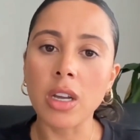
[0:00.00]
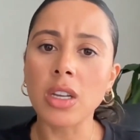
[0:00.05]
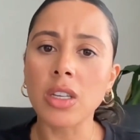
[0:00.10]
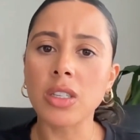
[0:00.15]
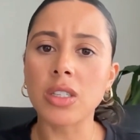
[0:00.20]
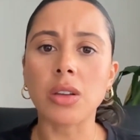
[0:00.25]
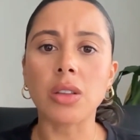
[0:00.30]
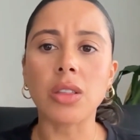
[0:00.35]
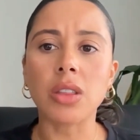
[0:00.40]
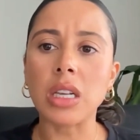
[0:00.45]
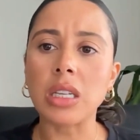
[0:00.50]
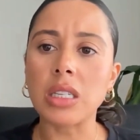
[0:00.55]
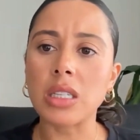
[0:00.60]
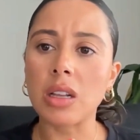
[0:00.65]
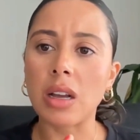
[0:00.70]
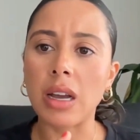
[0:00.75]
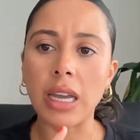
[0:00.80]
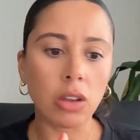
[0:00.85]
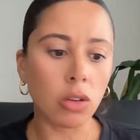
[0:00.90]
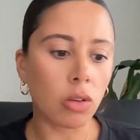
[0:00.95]
So things
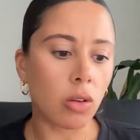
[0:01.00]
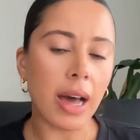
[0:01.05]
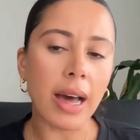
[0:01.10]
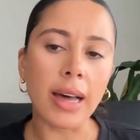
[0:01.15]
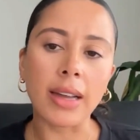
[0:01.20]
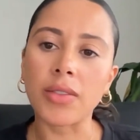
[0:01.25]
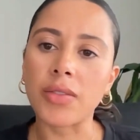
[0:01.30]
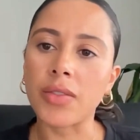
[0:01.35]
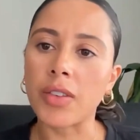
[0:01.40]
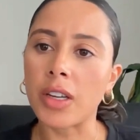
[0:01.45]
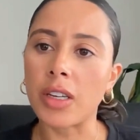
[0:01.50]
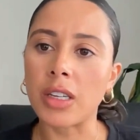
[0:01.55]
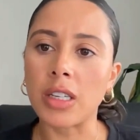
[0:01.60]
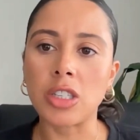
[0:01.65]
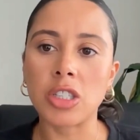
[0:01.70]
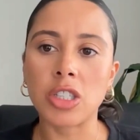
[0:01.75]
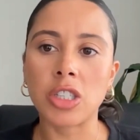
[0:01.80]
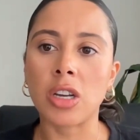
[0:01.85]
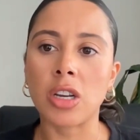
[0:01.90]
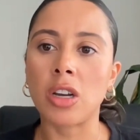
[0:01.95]
like your ad
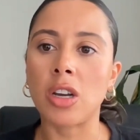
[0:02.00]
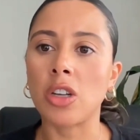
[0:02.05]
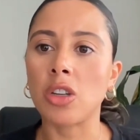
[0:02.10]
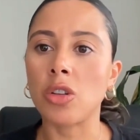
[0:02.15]
furniture,